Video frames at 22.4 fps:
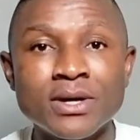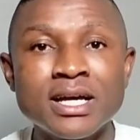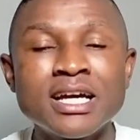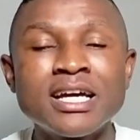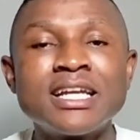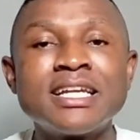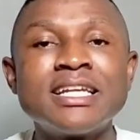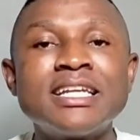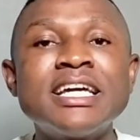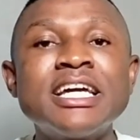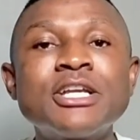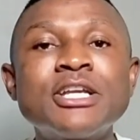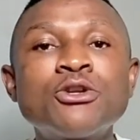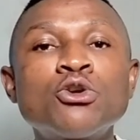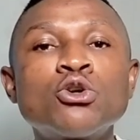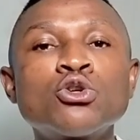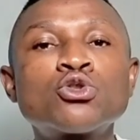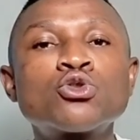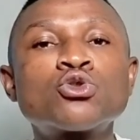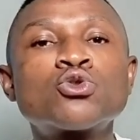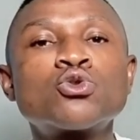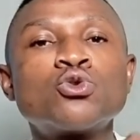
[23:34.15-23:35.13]
Learn
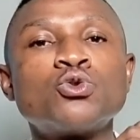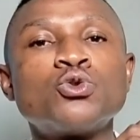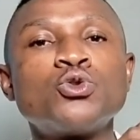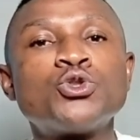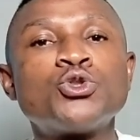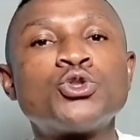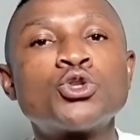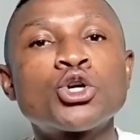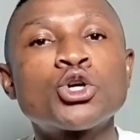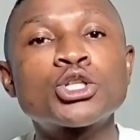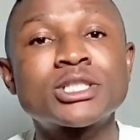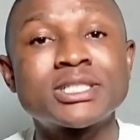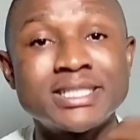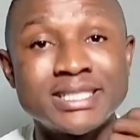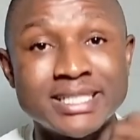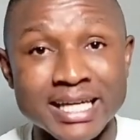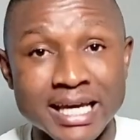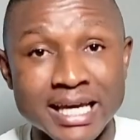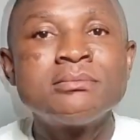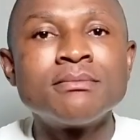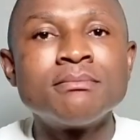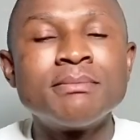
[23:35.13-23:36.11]
not to judge
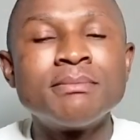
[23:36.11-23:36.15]
them,